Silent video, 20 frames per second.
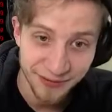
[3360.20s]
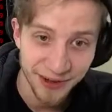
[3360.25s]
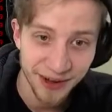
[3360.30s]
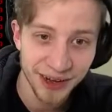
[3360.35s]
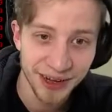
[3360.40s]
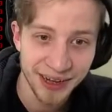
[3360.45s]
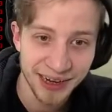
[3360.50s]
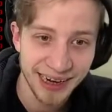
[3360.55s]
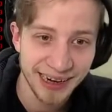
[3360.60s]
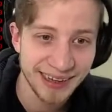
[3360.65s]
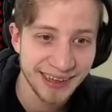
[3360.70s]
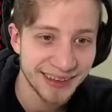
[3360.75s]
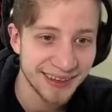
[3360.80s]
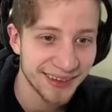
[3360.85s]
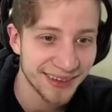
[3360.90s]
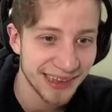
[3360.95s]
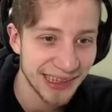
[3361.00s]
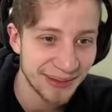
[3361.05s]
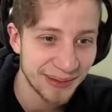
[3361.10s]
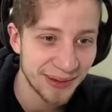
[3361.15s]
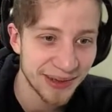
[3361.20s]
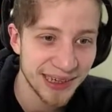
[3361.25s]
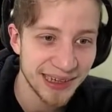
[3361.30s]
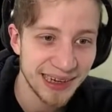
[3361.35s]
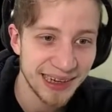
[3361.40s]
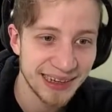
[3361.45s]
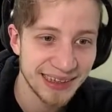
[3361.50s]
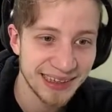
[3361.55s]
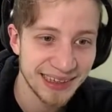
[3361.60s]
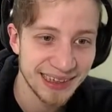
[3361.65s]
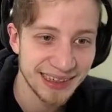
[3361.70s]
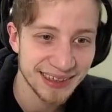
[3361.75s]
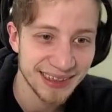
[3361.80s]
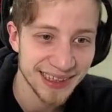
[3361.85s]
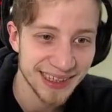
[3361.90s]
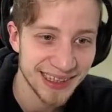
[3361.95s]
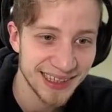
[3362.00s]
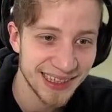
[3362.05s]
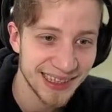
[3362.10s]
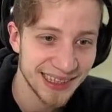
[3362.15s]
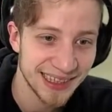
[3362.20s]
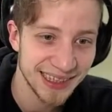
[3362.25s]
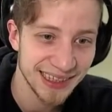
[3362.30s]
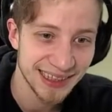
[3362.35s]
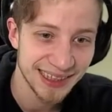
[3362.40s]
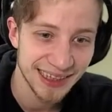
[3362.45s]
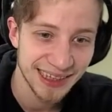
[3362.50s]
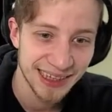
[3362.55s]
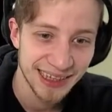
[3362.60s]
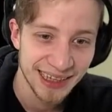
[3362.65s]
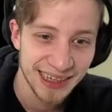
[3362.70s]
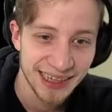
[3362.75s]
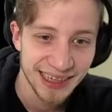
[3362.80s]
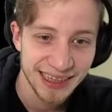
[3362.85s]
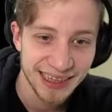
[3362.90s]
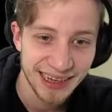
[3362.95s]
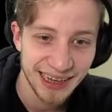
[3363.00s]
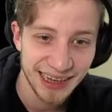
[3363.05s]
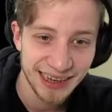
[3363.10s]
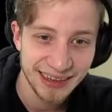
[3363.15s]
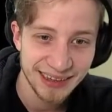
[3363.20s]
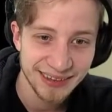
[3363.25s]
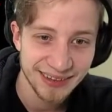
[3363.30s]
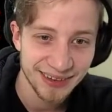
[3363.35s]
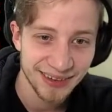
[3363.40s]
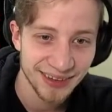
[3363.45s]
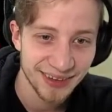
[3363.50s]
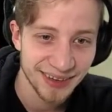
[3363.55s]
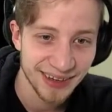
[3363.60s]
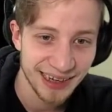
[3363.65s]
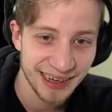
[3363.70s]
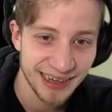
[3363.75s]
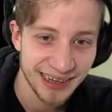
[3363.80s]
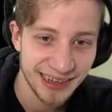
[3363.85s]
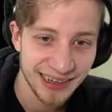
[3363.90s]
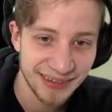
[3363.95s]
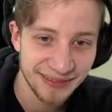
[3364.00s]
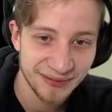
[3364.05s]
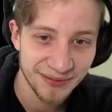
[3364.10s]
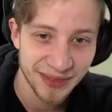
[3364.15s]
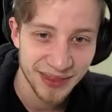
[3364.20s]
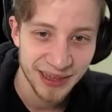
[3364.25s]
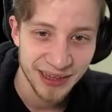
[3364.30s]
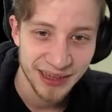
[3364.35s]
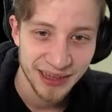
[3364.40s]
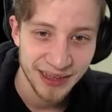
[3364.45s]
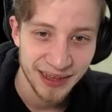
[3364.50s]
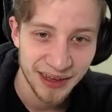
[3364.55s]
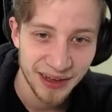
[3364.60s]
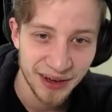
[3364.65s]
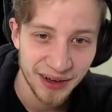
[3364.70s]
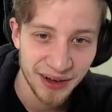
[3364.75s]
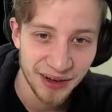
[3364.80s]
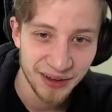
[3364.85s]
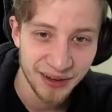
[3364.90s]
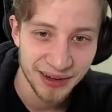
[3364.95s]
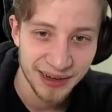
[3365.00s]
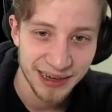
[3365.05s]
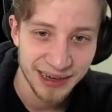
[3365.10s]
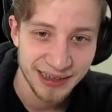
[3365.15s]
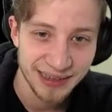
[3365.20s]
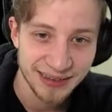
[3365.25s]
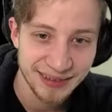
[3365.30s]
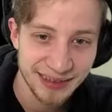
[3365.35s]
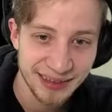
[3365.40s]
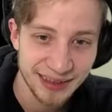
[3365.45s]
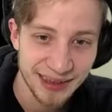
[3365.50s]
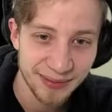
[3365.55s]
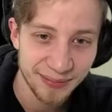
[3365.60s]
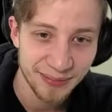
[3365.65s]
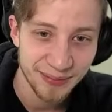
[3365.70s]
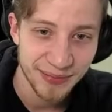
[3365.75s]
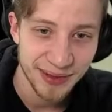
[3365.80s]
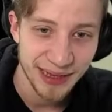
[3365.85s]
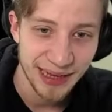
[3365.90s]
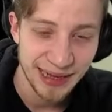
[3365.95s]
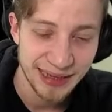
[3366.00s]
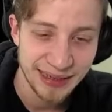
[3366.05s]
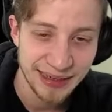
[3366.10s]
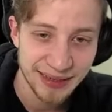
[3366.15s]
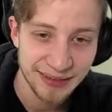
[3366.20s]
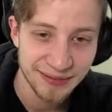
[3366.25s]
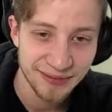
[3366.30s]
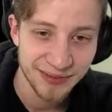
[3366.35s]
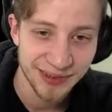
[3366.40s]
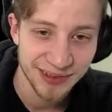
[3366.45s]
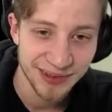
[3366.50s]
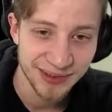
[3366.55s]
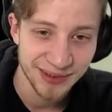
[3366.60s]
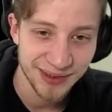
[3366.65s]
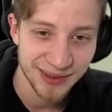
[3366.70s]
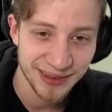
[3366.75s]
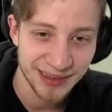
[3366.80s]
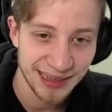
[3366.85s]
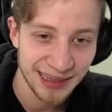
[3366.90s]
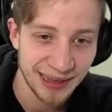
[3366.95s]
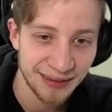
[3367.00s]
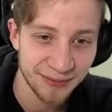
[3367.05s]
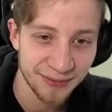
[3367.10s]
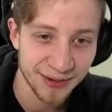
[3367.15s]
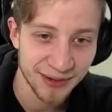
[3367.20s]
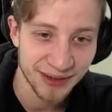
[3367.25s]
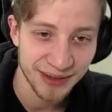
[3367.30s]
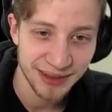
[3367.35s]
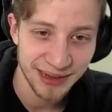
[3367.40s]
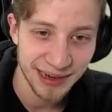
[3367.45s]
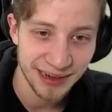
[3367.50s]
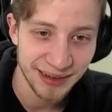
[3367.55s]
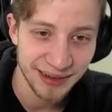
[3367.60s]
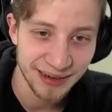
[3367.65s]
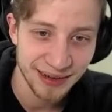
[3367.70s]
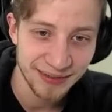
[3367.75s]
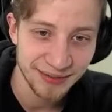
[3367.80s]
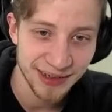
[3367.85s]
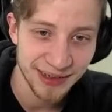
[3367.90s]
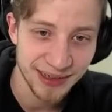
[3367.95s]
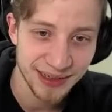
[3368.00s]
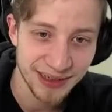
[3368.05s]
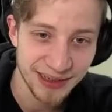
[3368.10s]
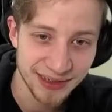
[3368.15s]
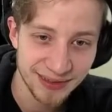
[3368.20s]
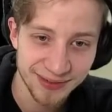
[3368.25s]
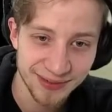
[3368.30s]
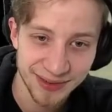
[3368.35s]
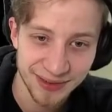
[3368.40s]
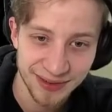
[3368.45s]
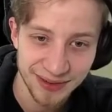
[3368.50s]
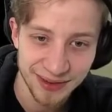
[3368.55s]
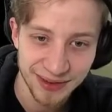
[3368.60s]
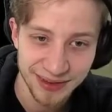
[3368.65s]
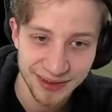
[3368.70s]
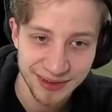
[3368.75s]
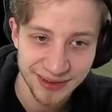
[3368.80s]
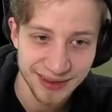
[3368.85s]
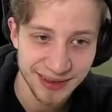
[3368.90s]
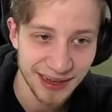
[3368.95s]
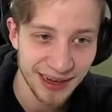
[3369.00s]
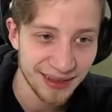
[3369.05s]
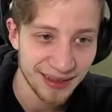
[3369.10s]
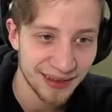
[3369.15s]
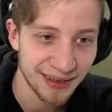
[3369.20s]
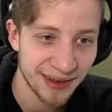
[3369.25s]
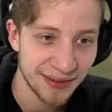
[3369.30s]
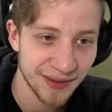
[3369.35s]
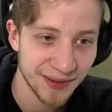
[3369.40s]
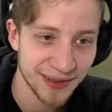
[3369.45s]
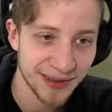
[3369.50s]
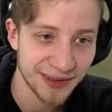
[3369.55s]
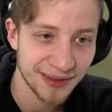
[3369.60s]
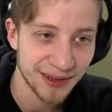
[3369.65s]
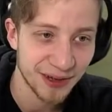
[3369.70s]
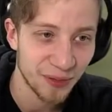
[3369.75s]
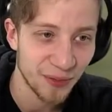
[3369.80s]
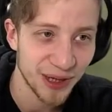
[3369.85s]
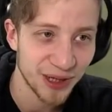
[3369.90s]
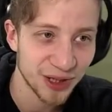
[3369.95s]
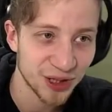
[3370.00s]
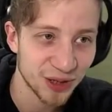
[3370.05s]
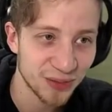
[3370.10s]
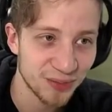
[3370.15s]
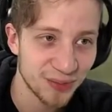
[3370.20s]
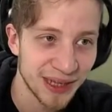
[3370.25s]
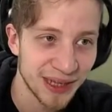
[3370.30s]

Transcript: already talked about it, and yes, indeed, that is already set up. I didn't want to contact him for the trailer that we did just on the start. It was just a quick job,